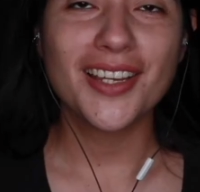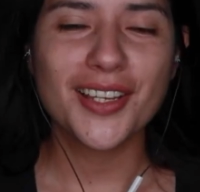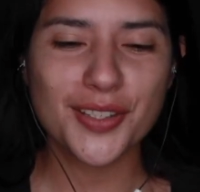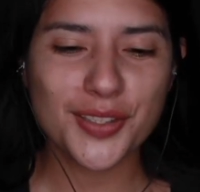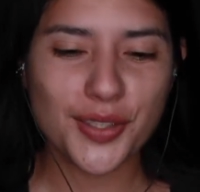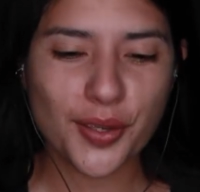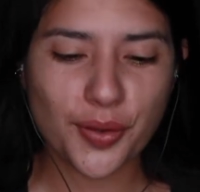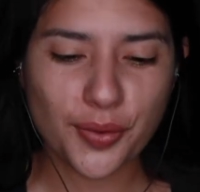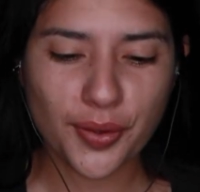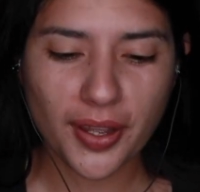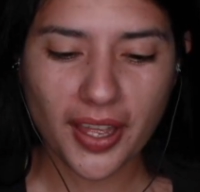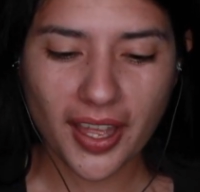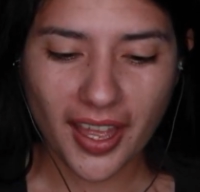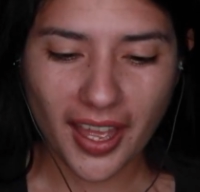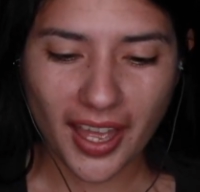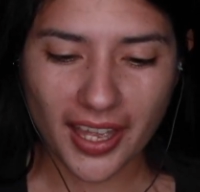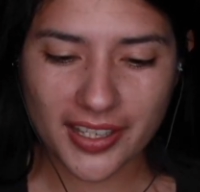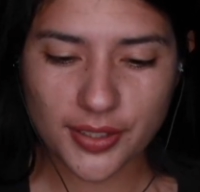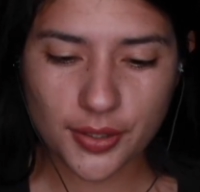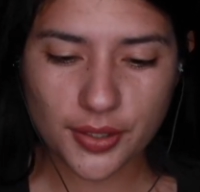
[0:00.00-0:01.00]
So
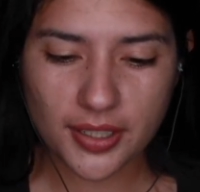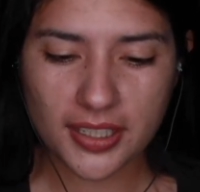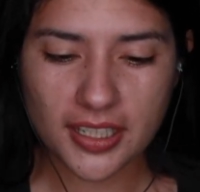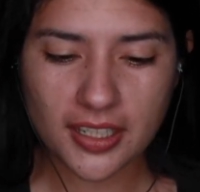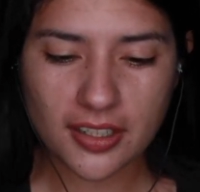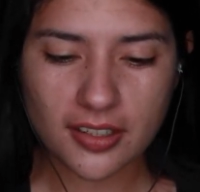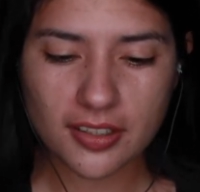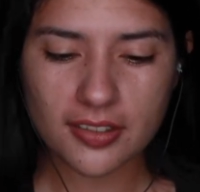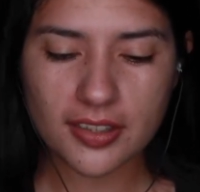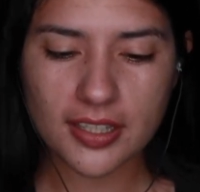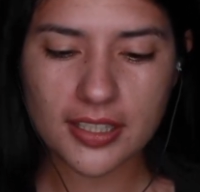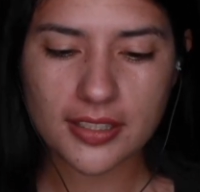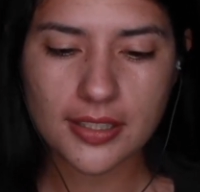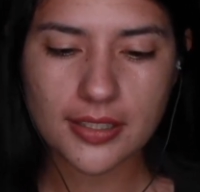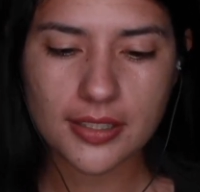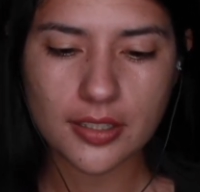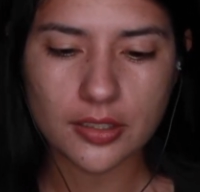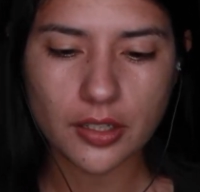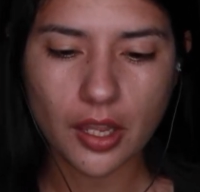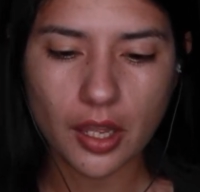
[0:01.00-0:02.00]
as you can hear, this
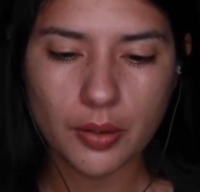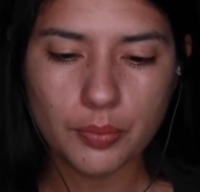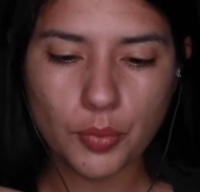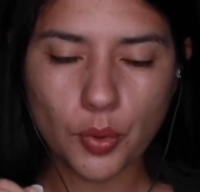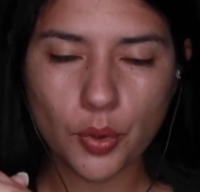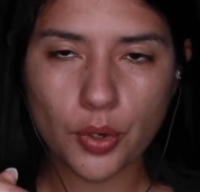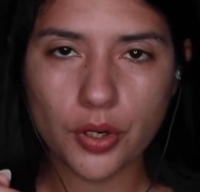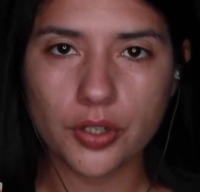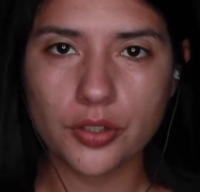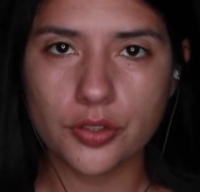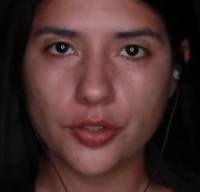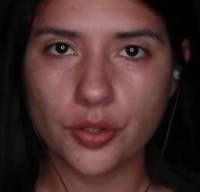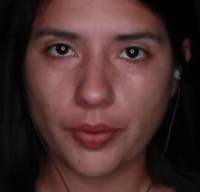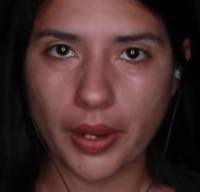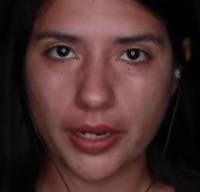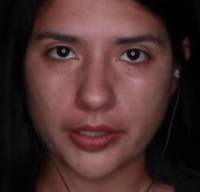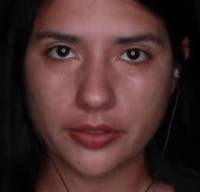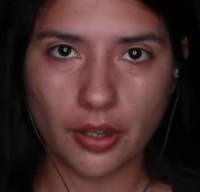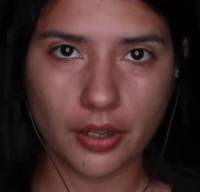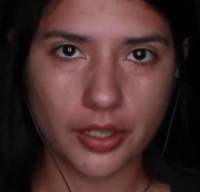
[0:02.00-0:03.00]
is a lot more
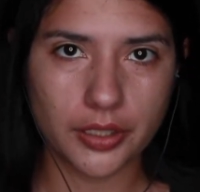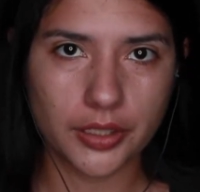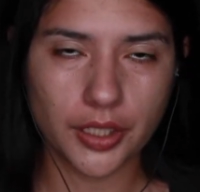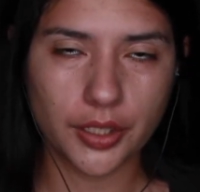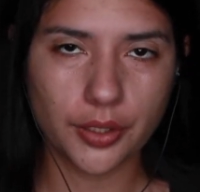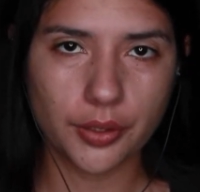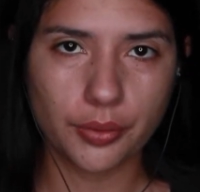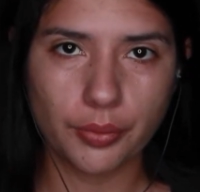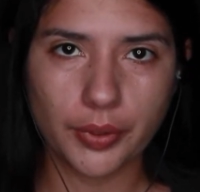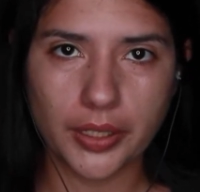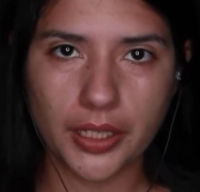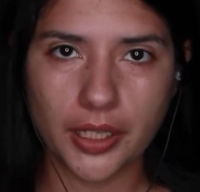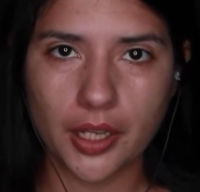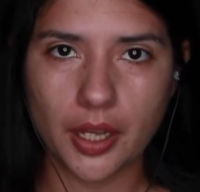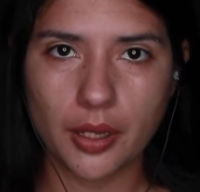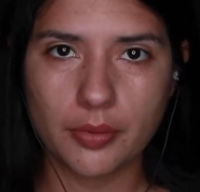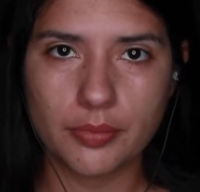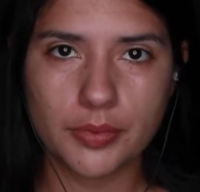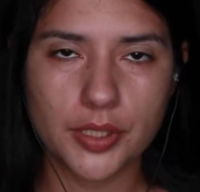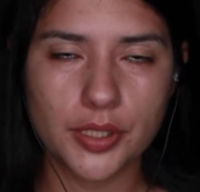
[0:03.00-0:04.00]
direct audio when it
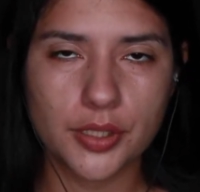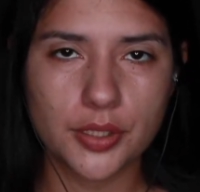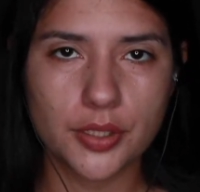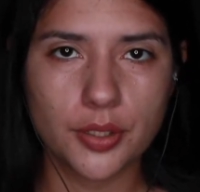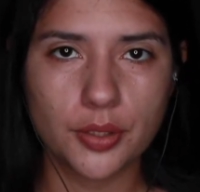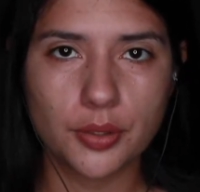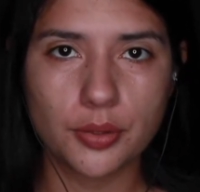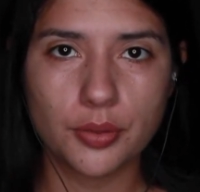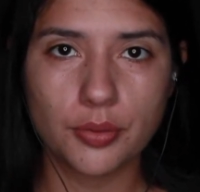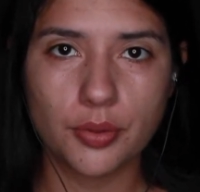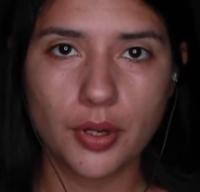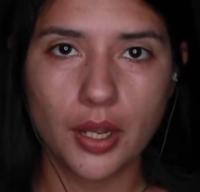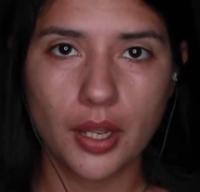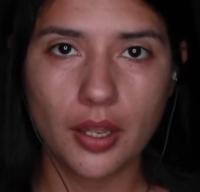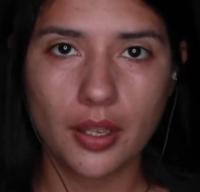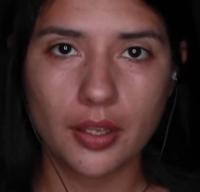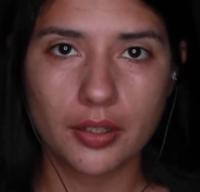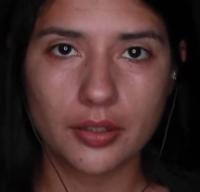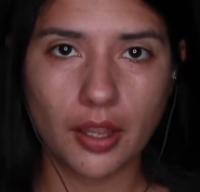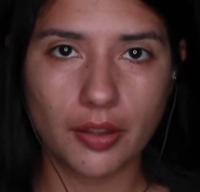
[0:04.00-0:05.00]
comes to
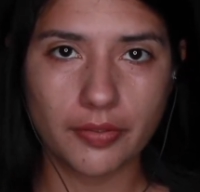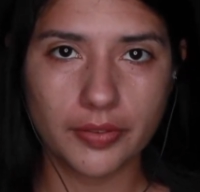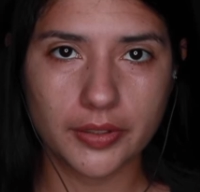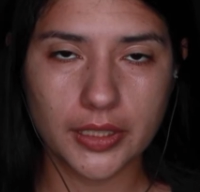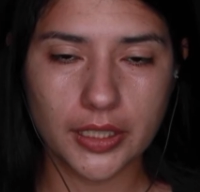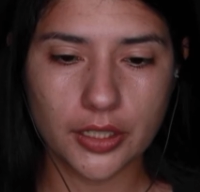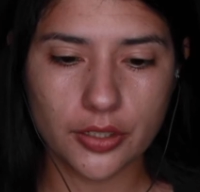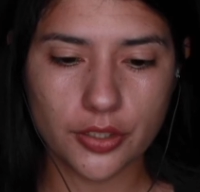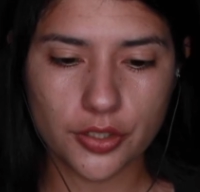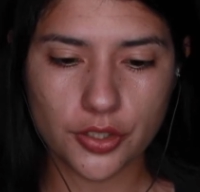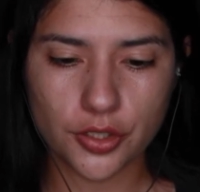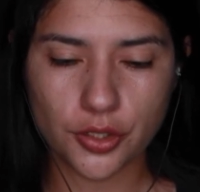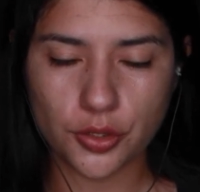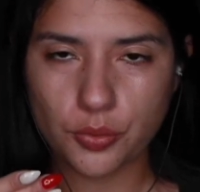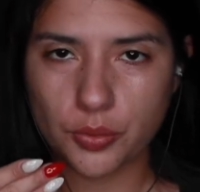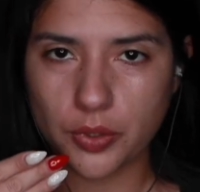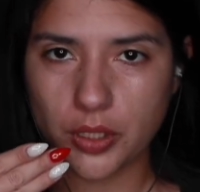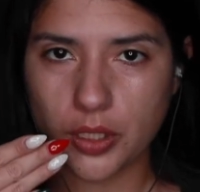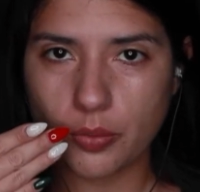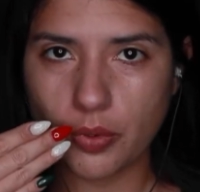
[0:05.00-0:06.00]
lavaliers.
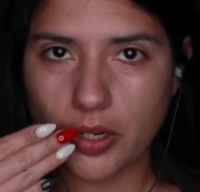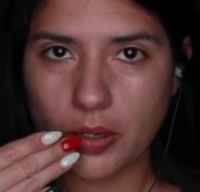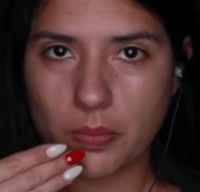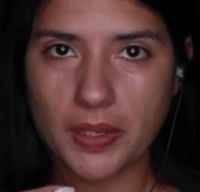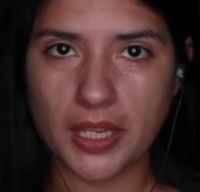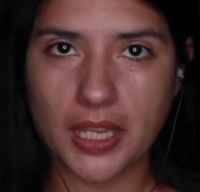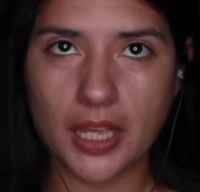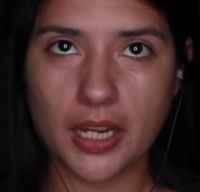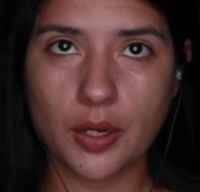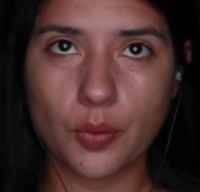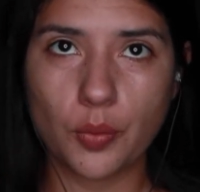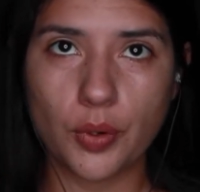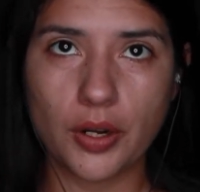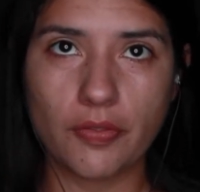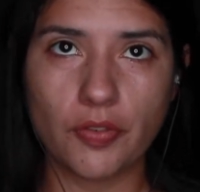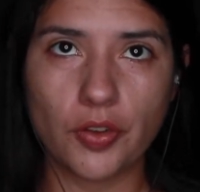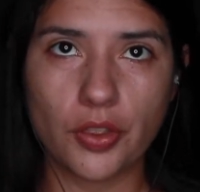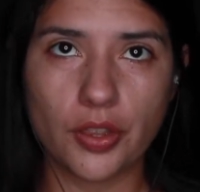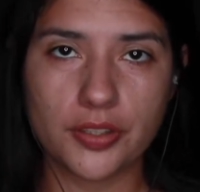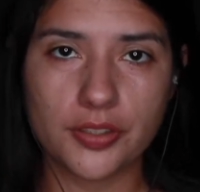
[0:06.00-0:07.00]
You really want to be getting
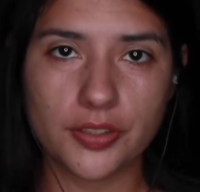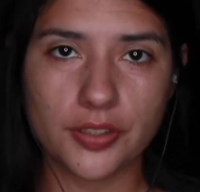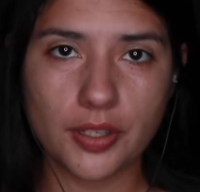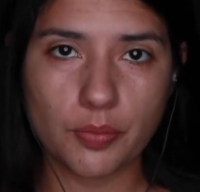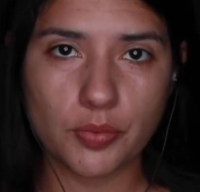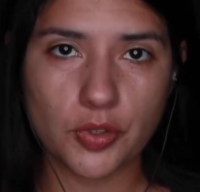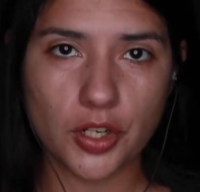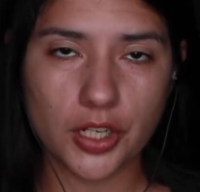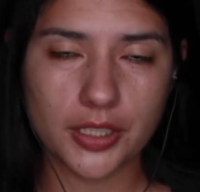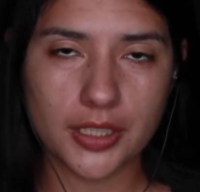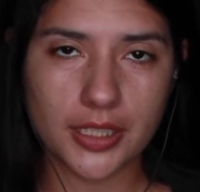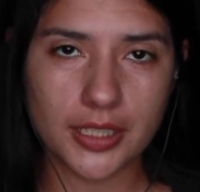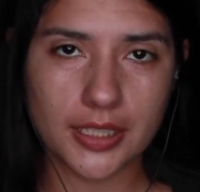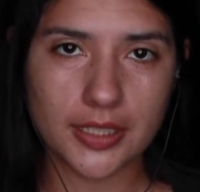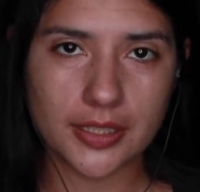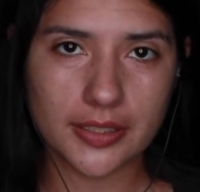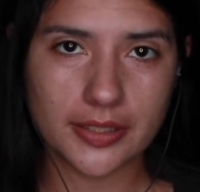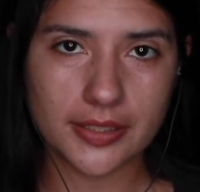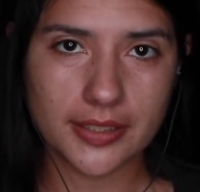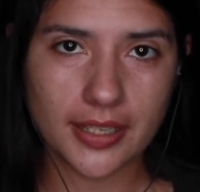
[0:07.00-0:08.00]
whatever the subject
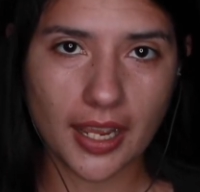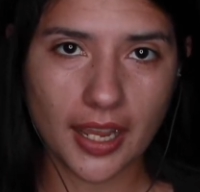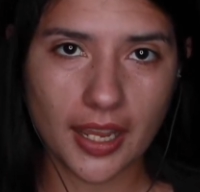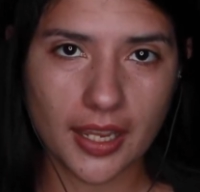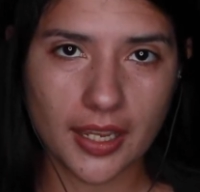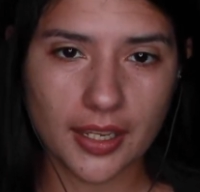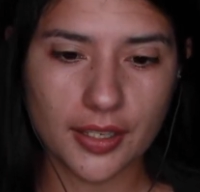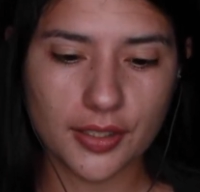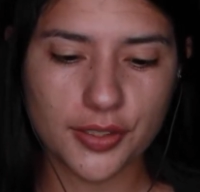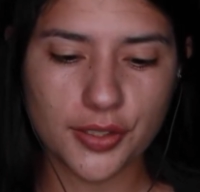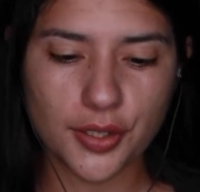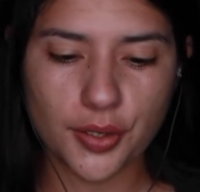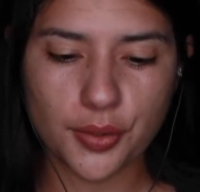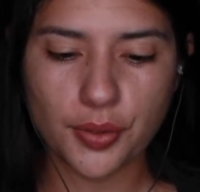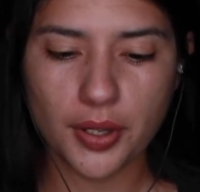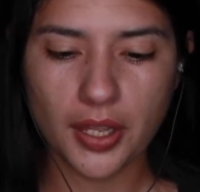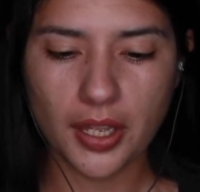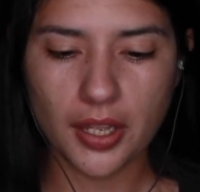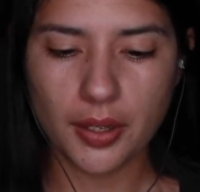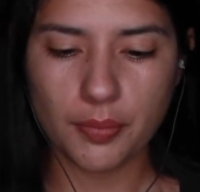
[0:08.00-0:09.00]
is saying.
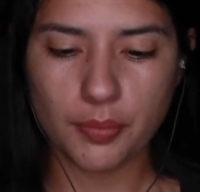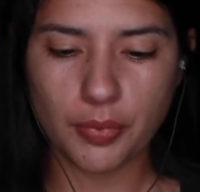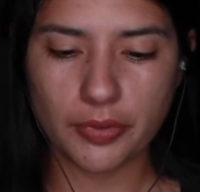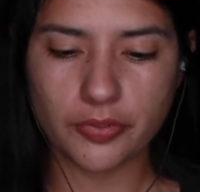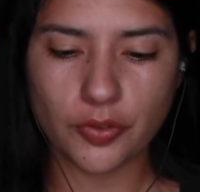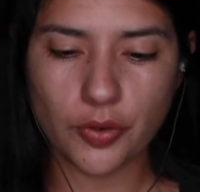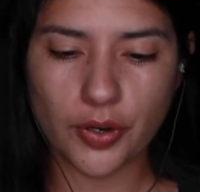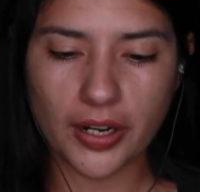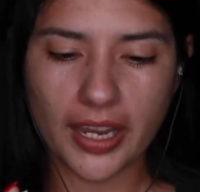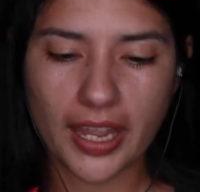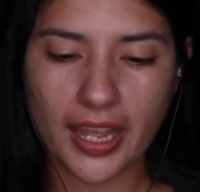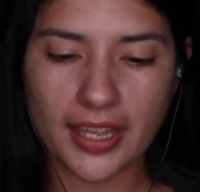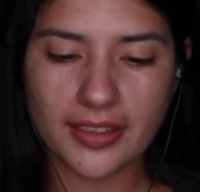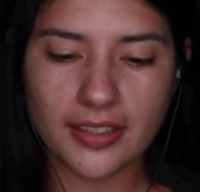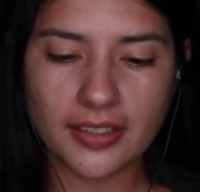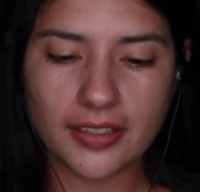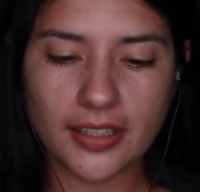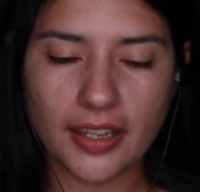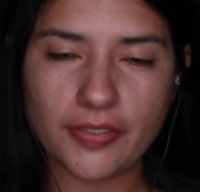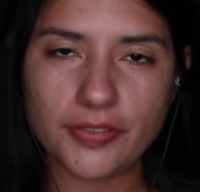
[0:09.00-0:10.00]
So before I had
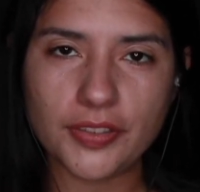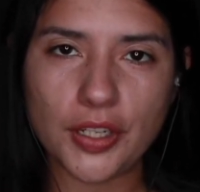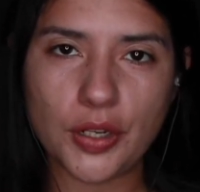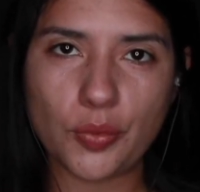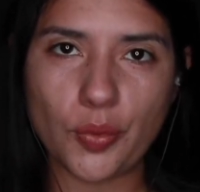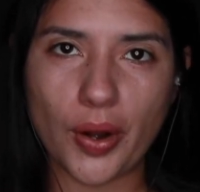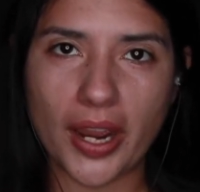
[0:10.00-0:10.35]
the left and